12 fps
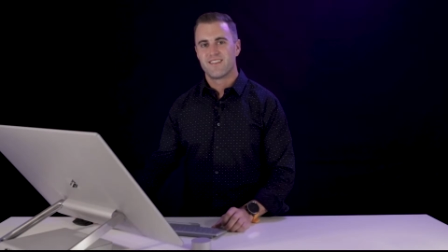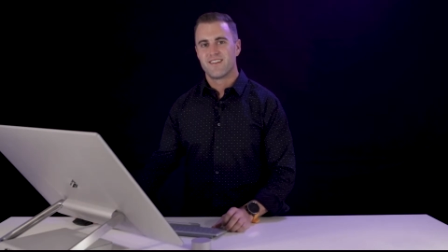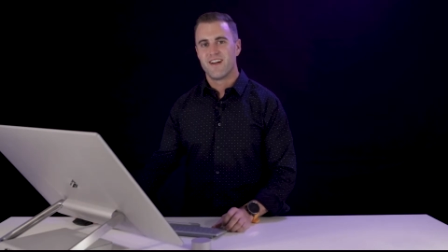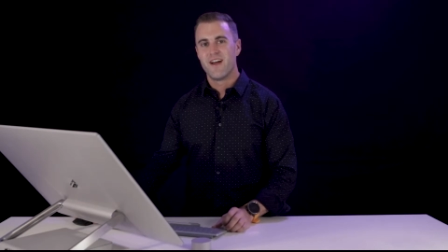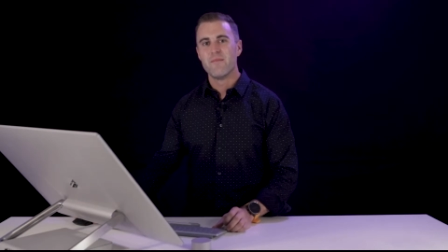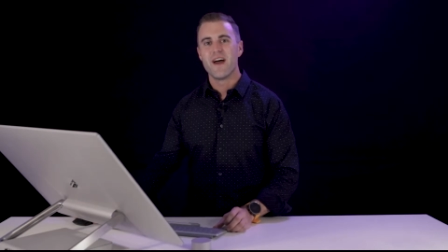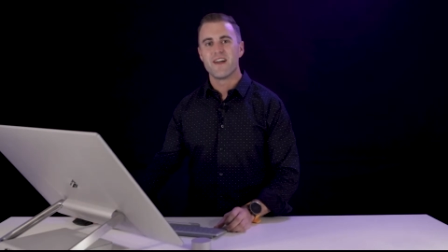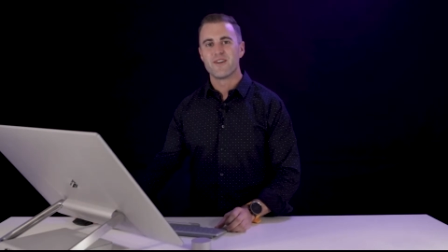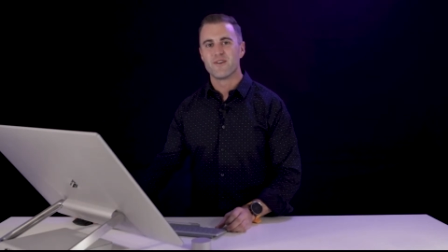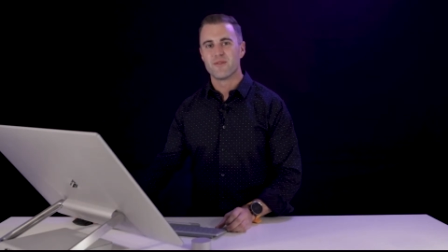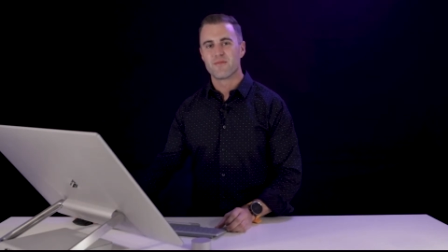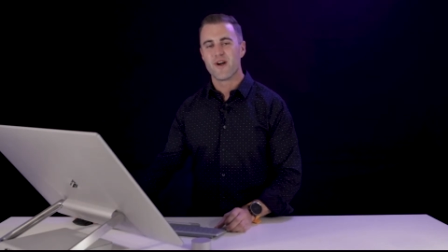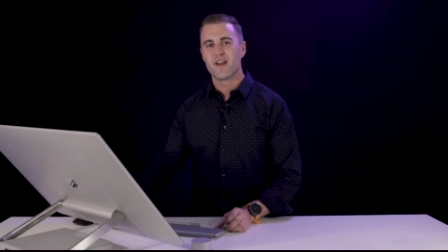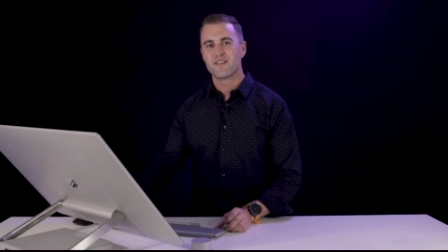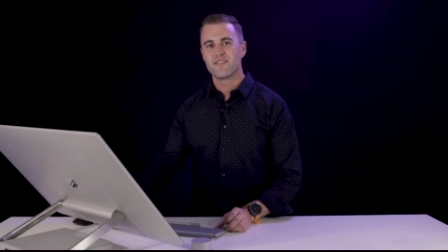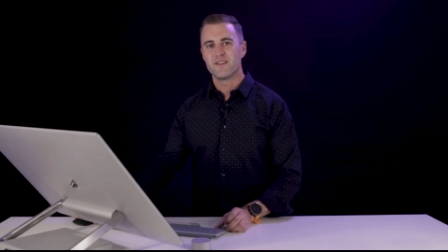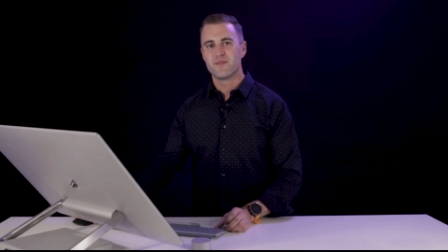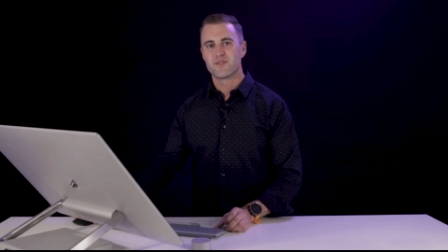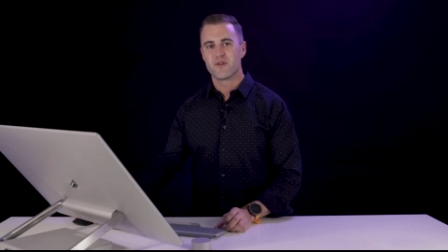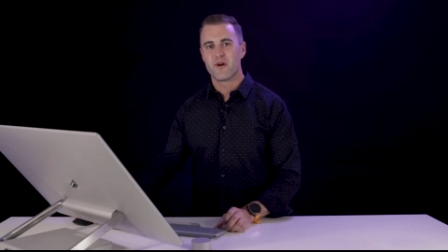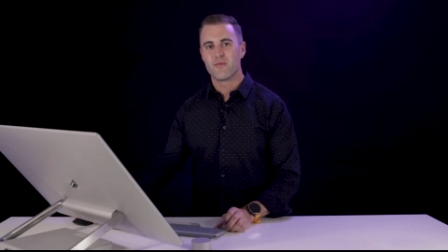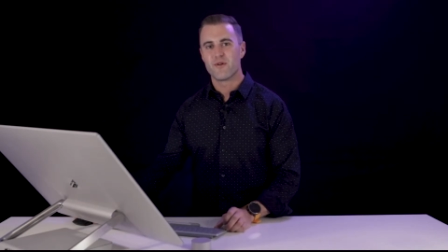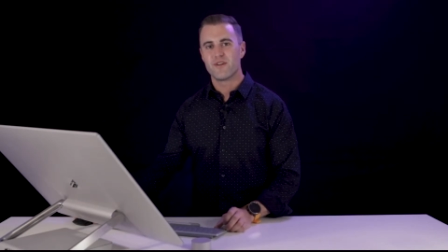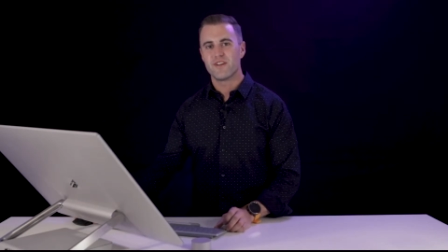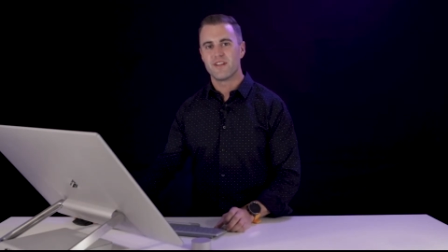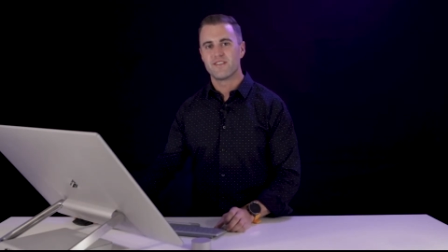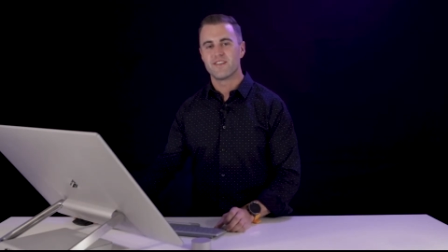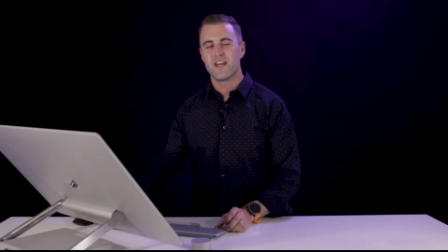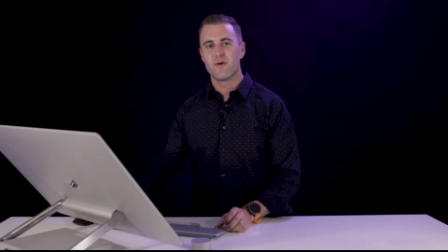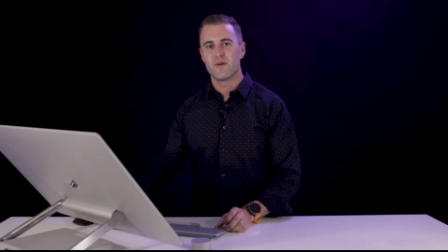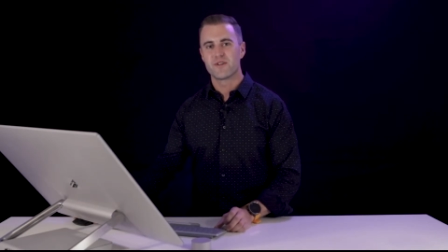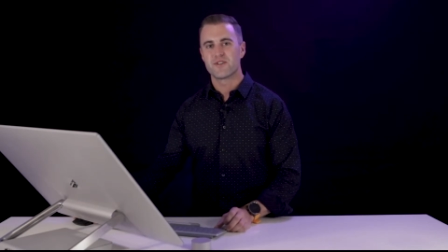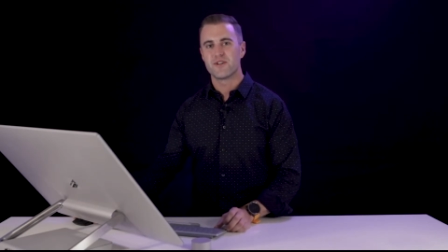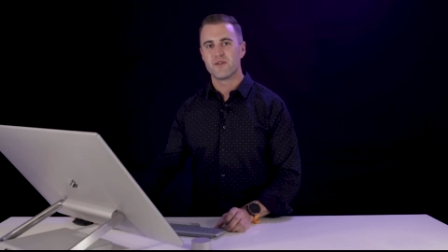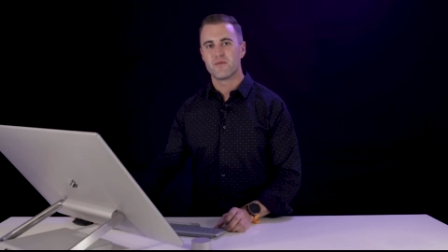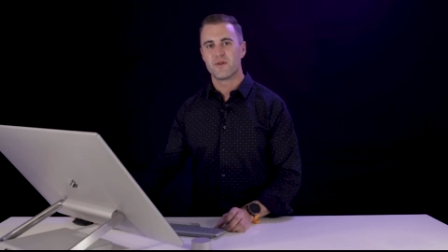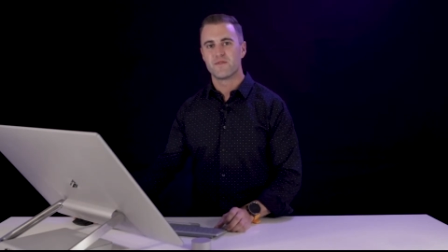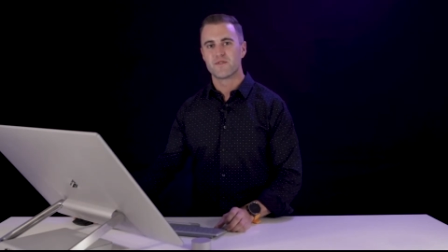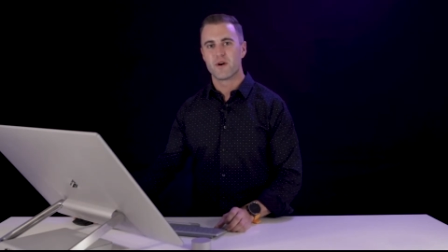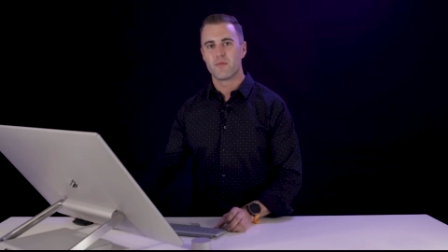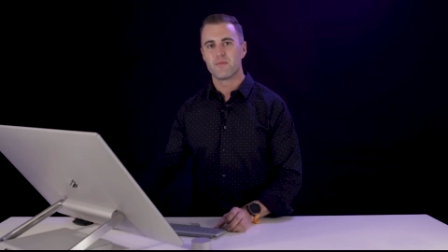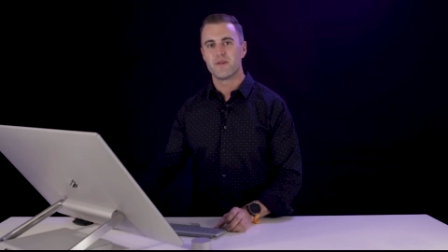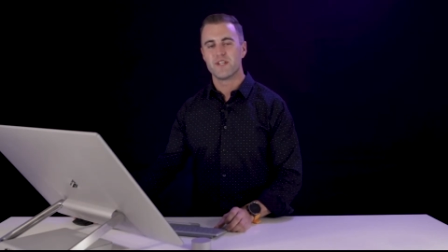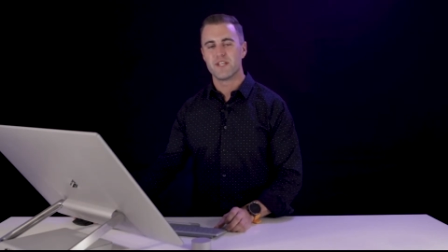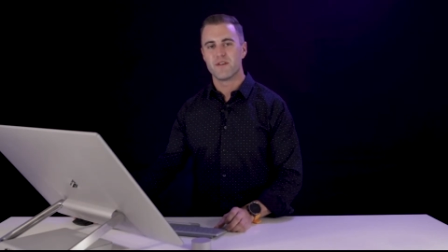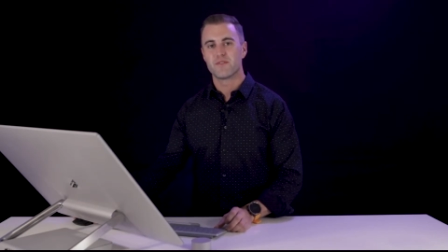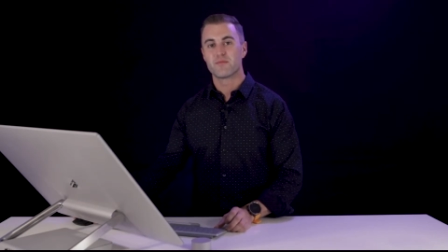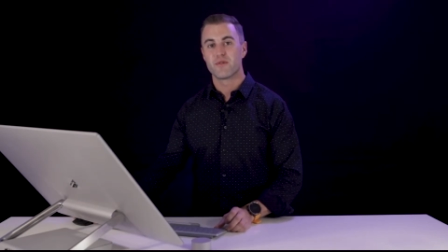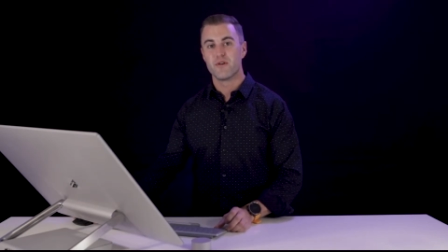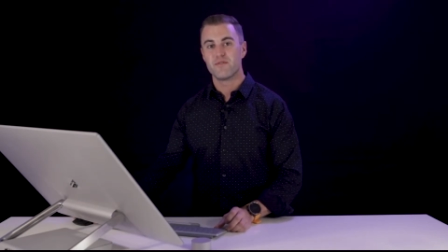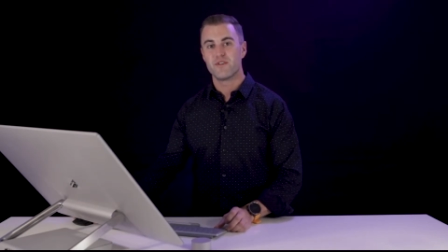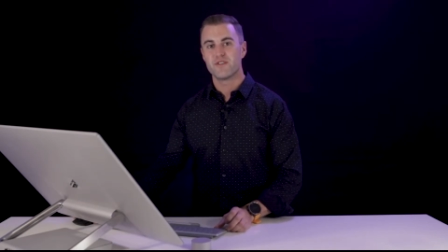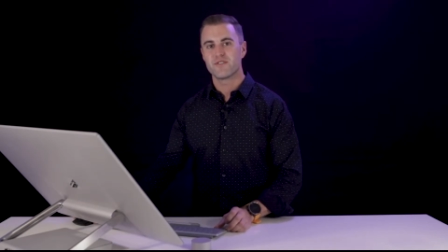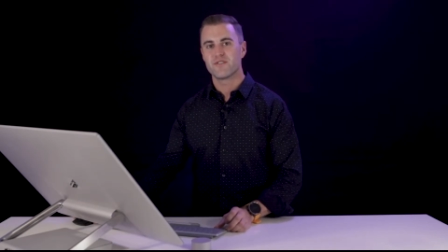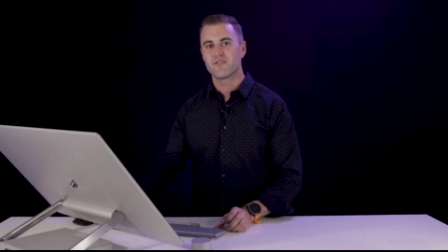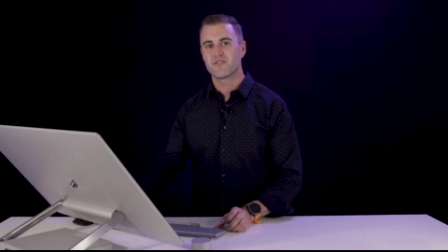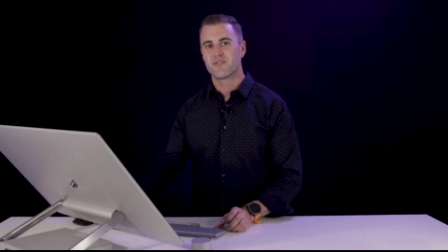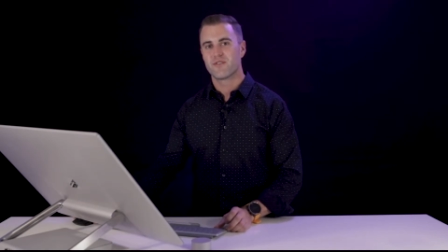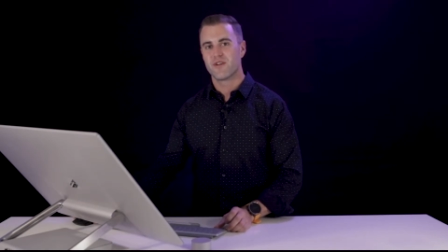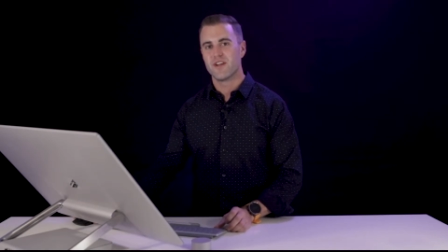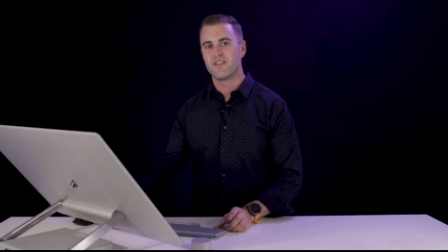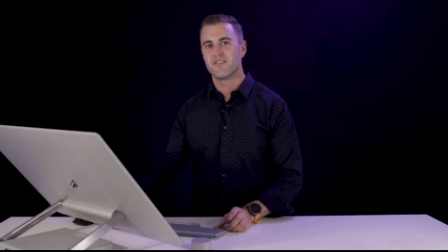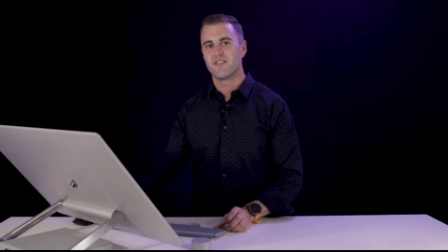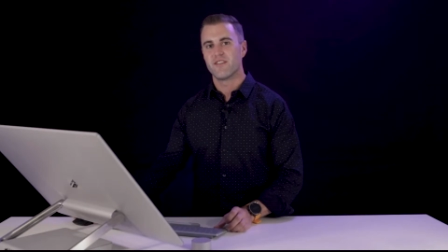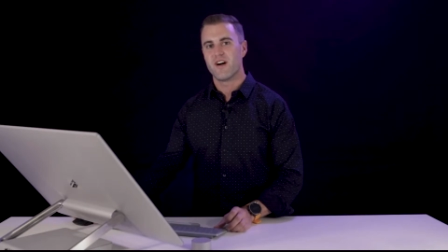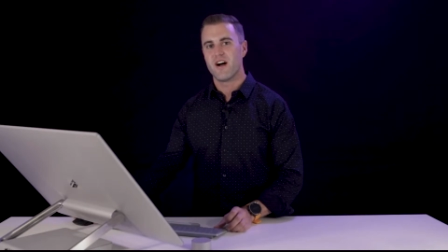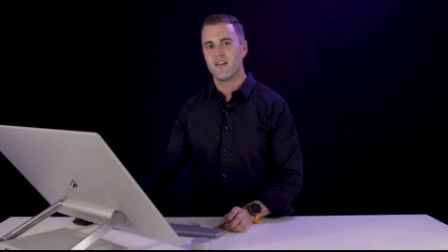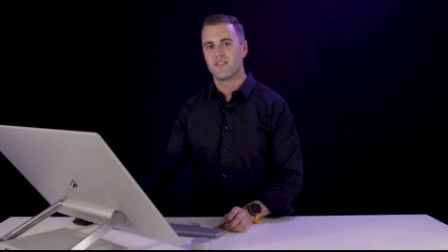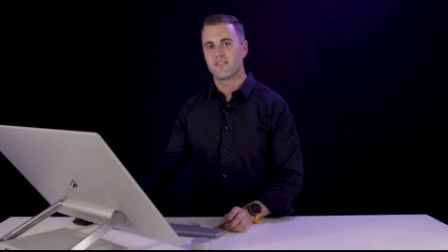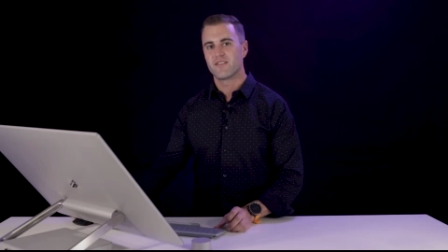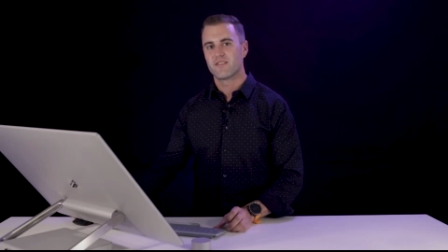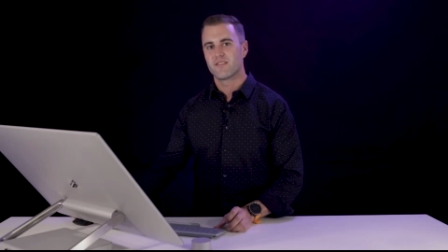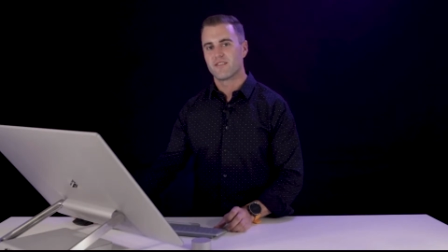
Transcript: Hi, I'm Matt here on the product team at Drawboard, and today I want to show you one of Drawboard PDF's pro features, grids and lines.